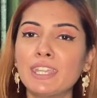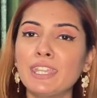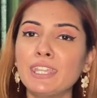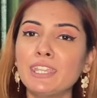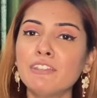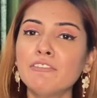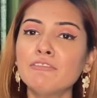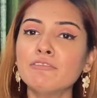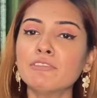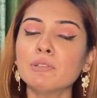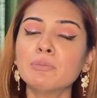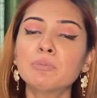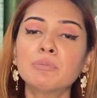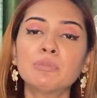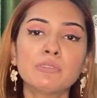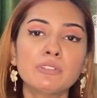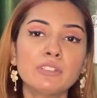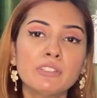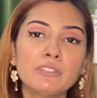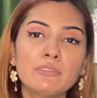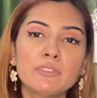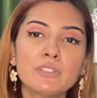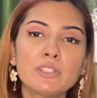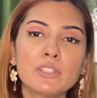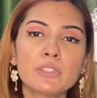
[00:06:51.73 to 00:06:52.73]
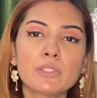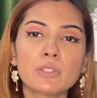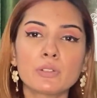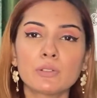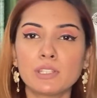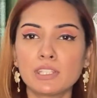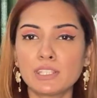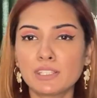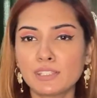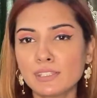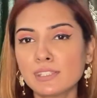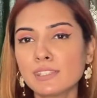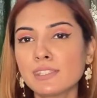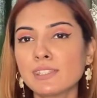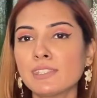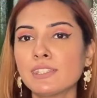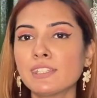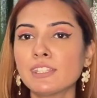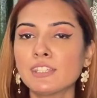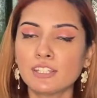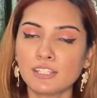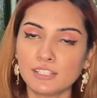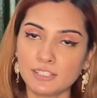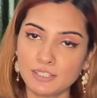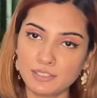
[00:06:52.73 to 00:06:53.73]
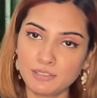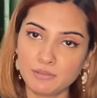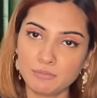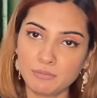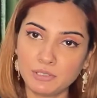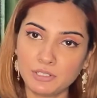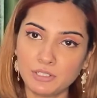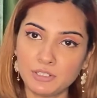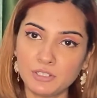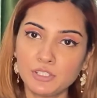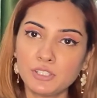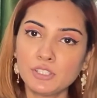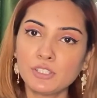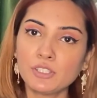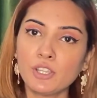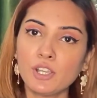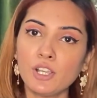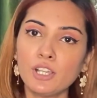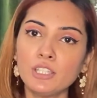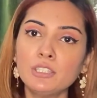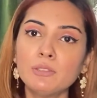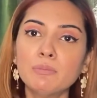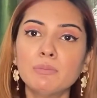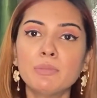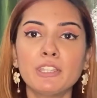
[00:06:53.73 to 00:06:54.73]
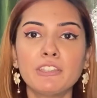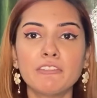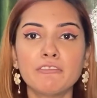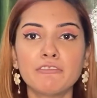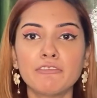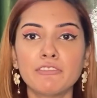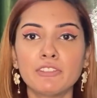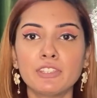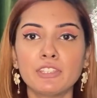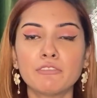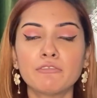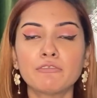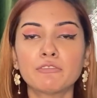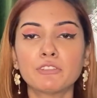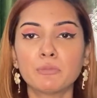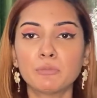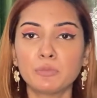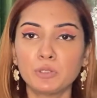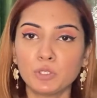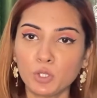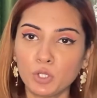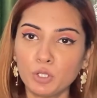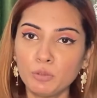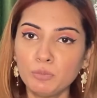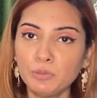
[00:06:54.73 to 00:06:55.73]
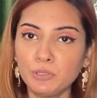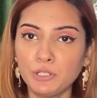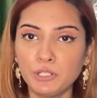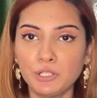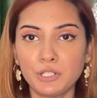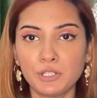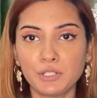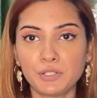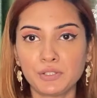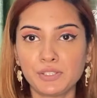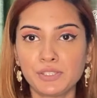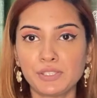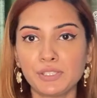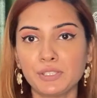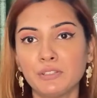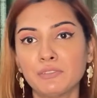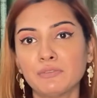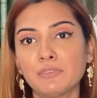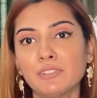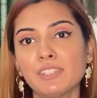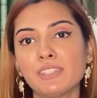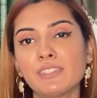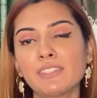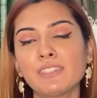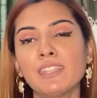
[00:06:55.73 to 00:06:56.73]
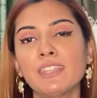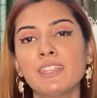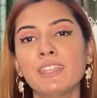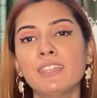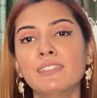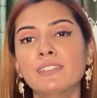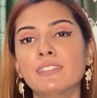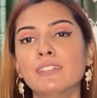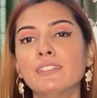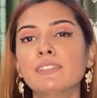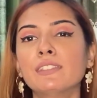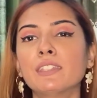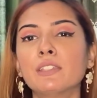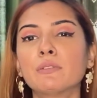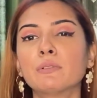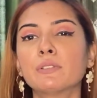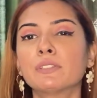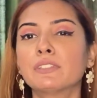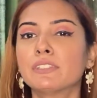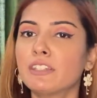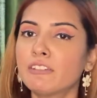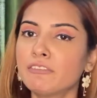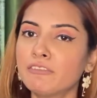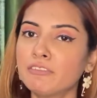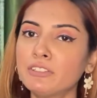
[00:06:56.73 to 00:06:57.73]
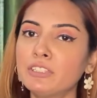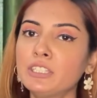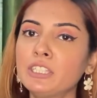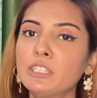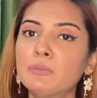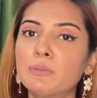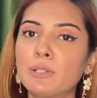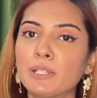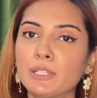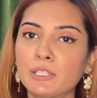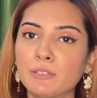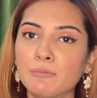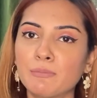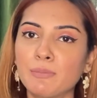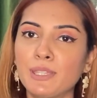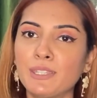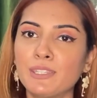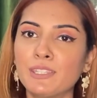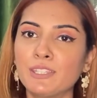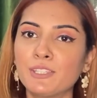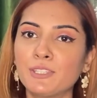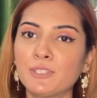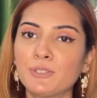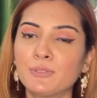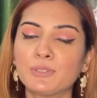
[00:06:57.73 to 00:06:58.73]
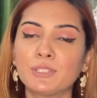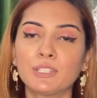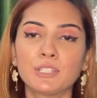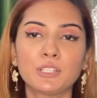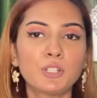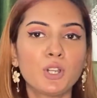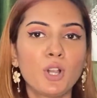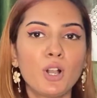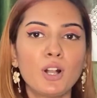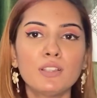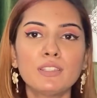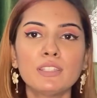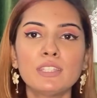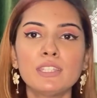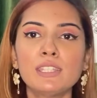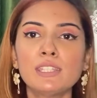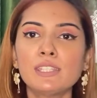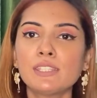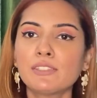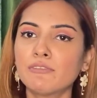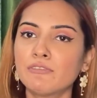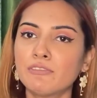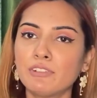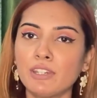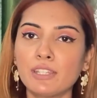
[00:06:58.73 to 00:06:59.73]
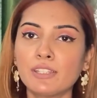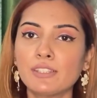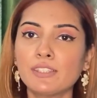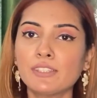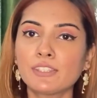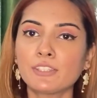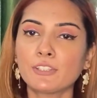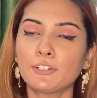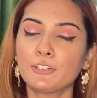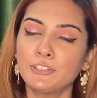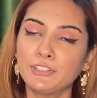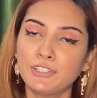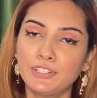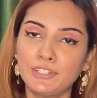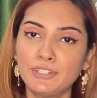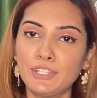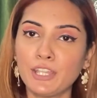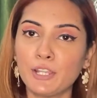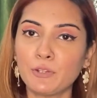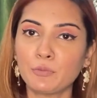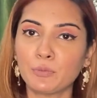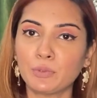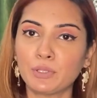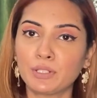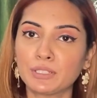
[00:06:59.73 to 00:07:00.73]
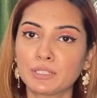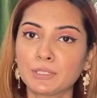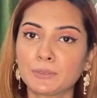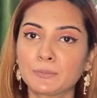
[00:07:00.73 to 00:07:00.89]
If a previous or existing customer saw the benefit from your product or service, then they will definitely recommend it to their colleagues, friends, or their network.